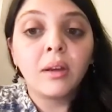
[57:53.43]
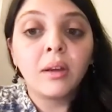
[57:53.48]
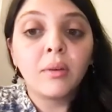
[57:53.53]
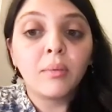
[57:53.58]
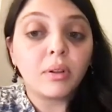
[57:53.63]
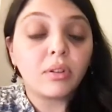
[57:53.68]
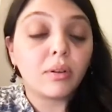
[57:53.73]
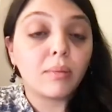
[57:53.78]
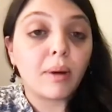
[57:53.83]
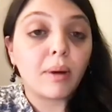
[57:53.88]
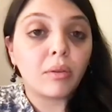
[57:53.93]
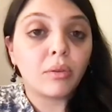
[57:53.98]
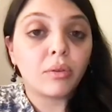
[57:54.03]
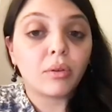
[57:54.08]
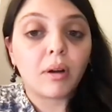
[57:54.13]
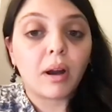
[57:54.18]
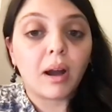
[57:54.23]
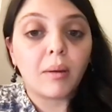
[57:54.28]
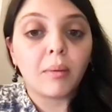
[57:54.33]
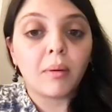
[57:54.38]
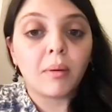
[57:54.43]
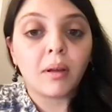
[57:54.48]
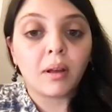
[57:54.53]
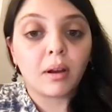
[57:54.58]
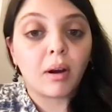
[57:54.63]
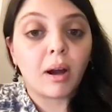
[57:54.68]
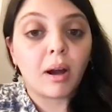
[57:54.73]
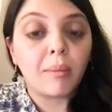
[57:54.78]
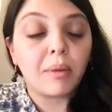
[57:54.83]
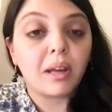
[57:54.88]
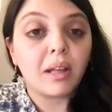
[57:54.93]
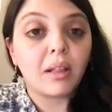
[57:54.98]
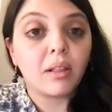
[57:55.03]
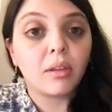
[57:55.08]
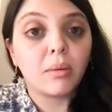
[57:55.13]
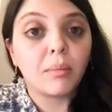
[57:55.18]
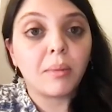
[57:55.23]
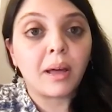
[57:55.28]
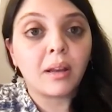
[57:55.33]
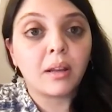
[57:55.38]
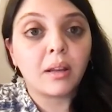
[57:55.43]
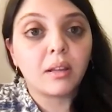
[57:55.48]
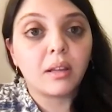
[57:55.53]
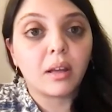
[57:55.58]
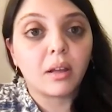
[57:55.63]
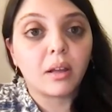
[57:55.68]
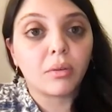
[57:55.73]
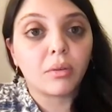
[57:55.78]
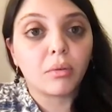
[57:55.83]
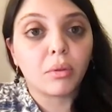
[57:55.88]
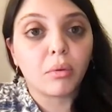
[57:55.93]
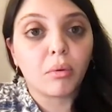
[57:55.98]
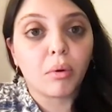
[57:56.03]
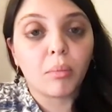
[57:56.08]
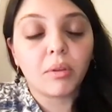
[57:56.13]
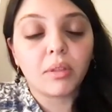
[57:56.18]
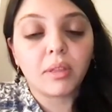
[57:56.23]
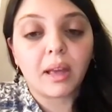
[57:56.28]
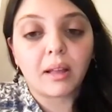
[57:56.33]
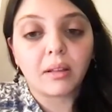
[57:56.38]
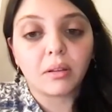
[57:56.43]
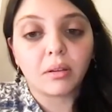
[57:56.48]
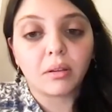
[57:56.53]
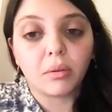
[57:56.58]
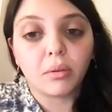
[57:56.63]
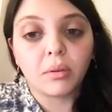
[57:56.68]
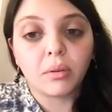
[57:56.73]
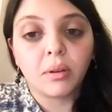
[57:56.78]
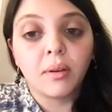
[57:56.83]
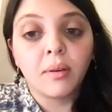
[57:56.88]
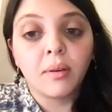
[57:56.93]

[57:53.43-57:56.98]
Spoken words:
which amount to a crime against humanity under the Rome Statute.